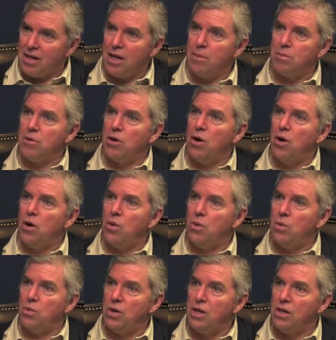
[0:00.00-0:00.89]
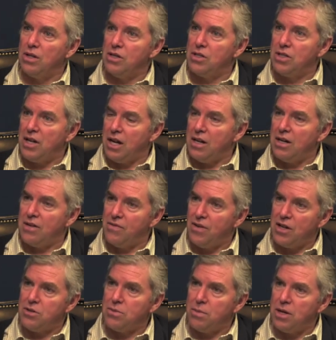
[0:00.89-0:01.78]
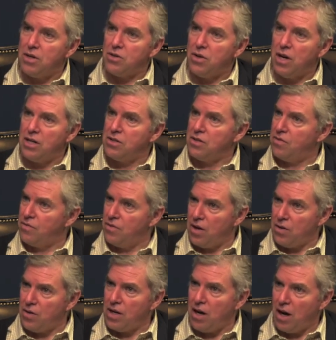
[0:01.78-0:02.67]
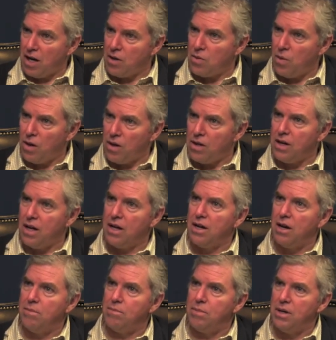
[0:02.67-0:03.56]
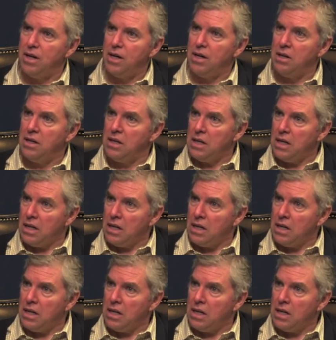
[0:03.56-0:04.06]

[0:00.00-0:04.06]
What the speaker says: Kimco Real Estate Investment Trust, very high quality company.